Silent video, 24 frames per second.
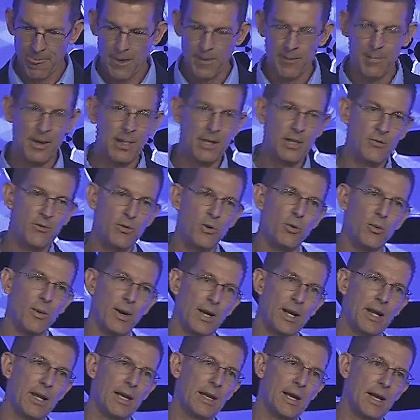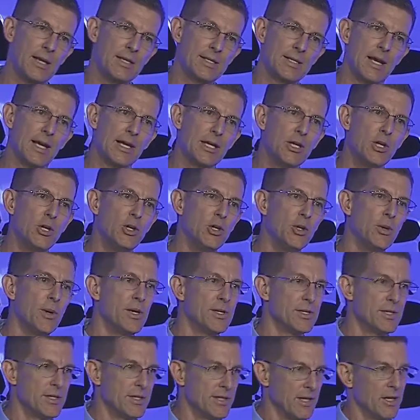Many of you recognize IQ
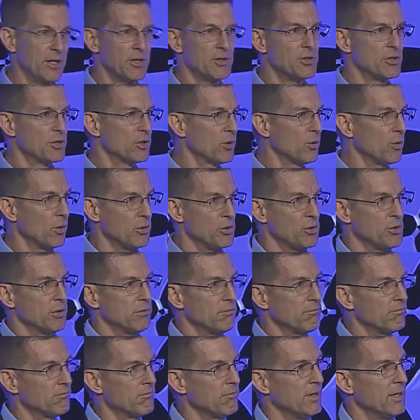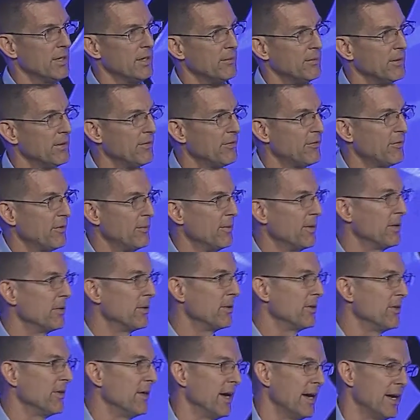as intelligence quotient, right? We're familiar
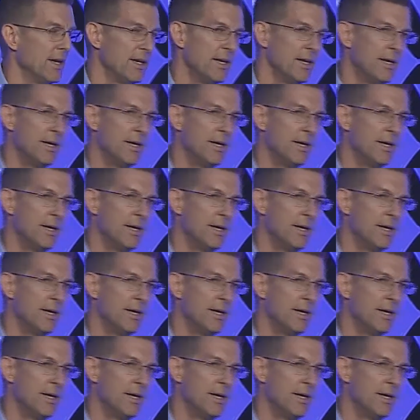with that.